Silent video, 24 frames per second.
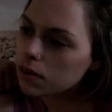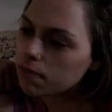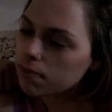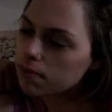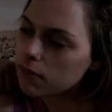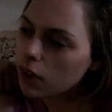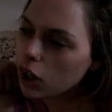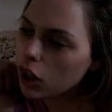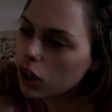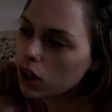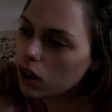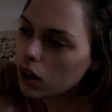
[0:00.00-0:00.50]

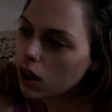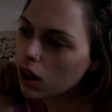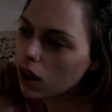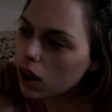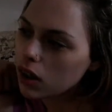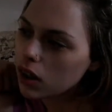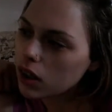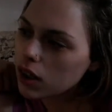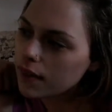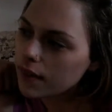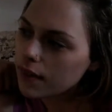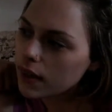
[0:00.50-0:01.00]
No, I can't
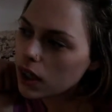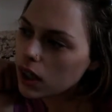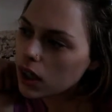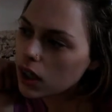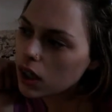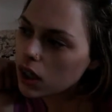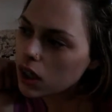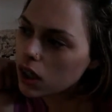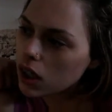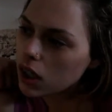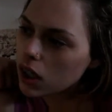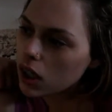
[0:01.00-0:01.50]
think of
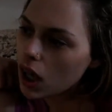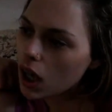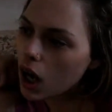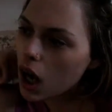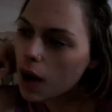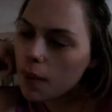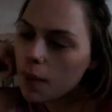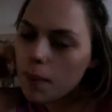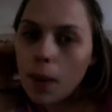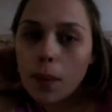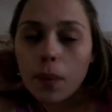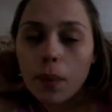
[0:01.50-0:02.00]
anything. I